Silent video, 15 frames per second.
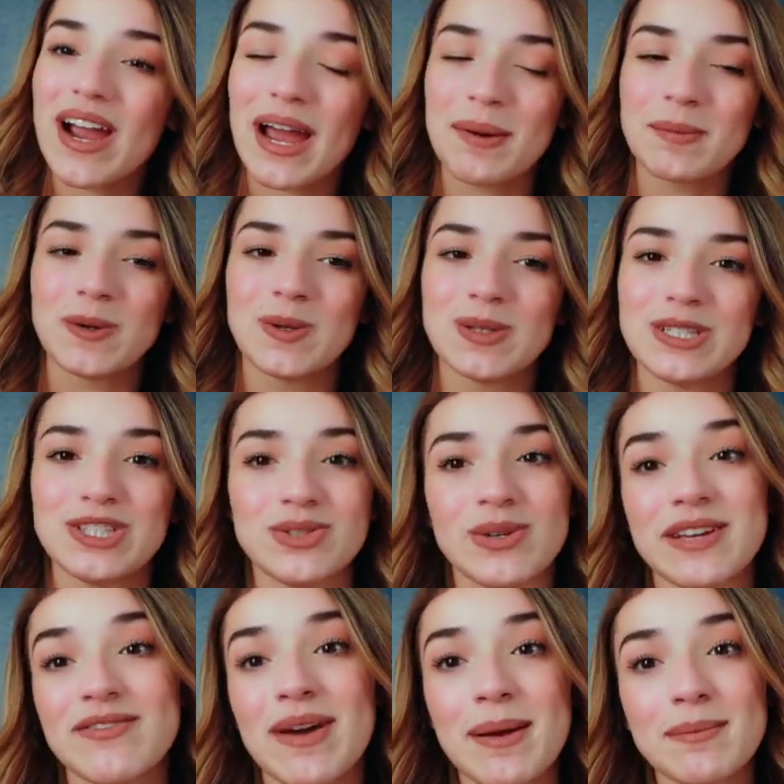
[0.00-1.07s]
I will only do
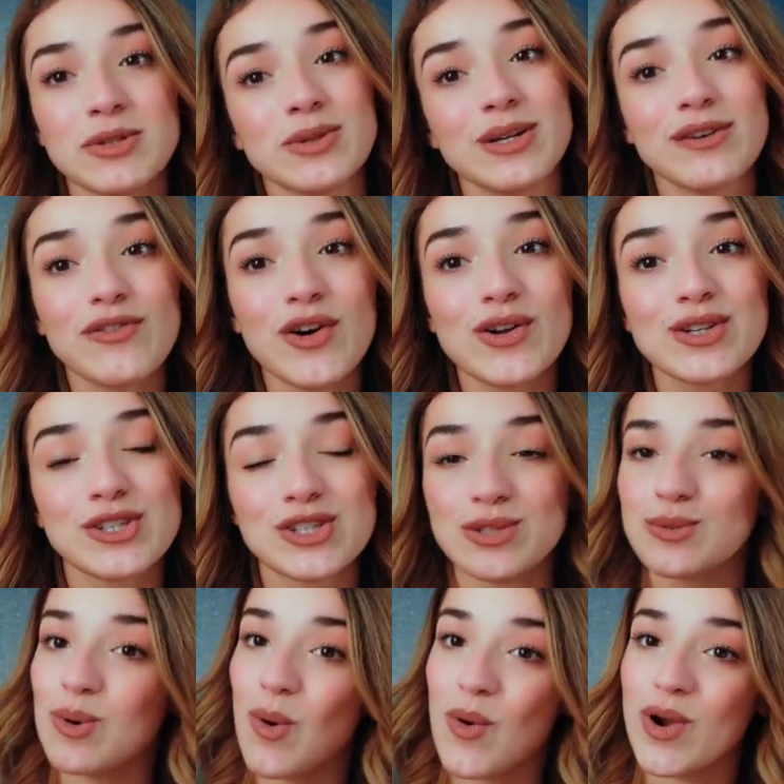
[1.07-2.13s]
it if I'm doing a photo
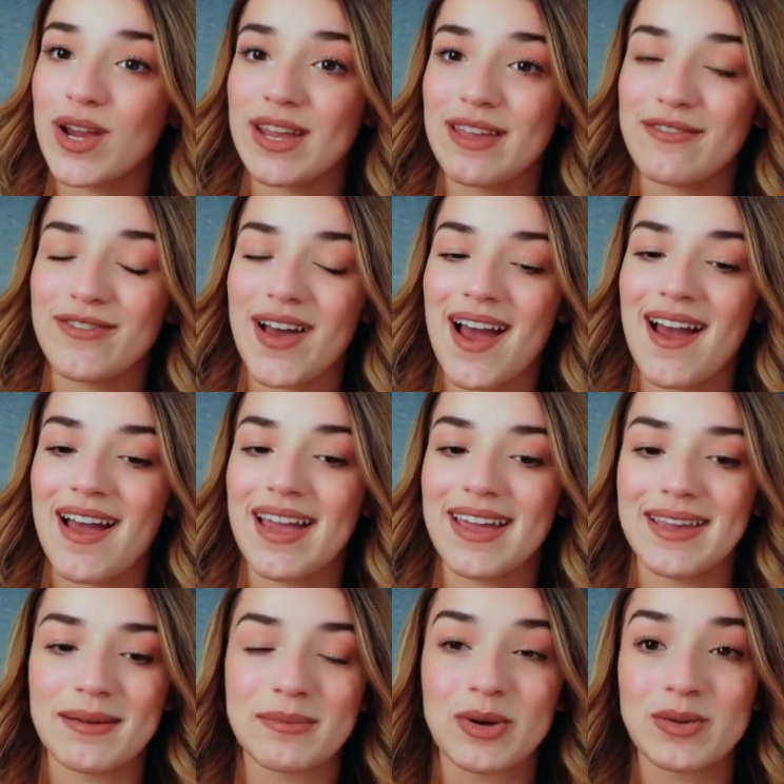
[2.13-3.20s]
shoot or if I
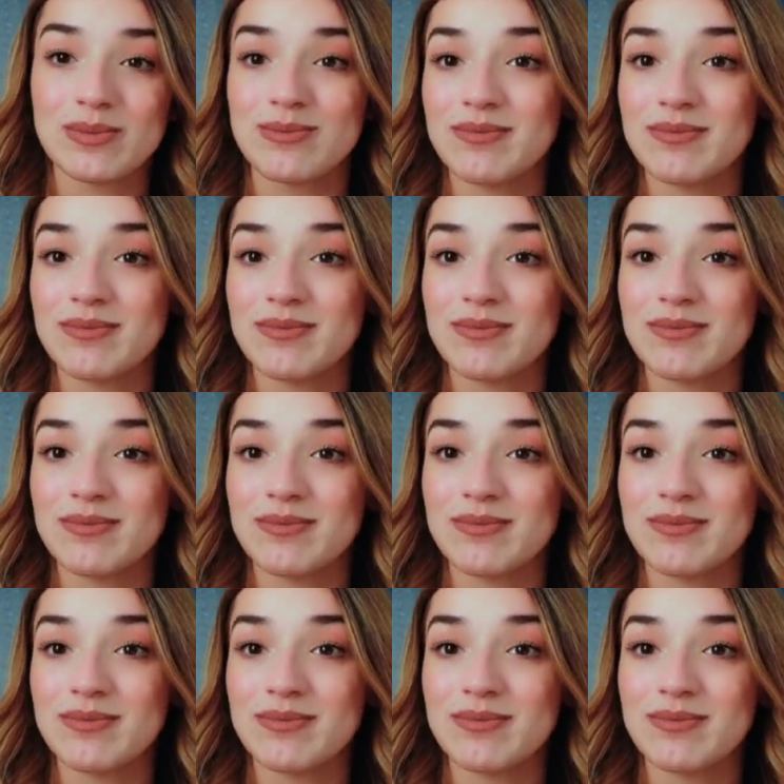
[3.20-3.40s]
am